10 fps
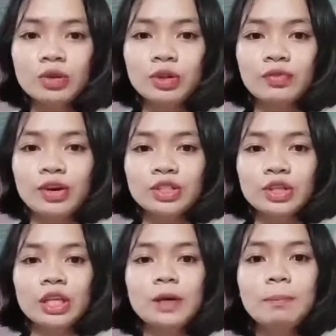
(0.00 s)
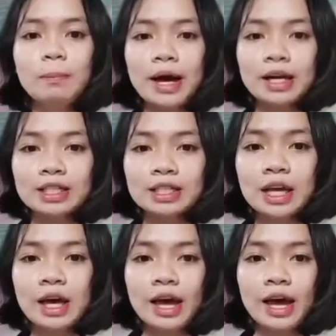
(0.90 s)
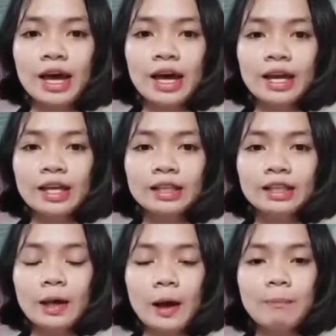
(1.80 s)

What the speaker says: motivation impacts and